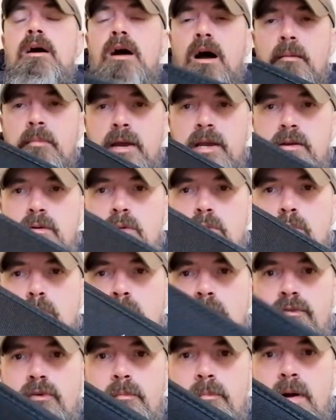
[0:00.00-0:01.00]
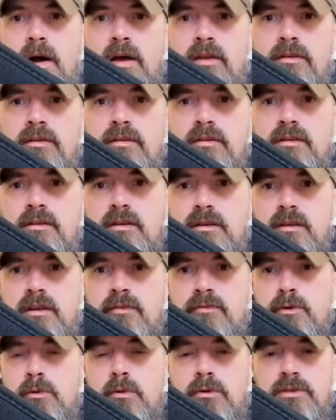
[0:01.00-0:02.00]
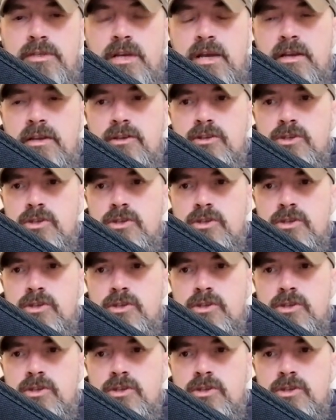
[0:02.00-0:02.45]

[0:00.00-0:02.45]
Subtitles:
Worth a punt. If you want something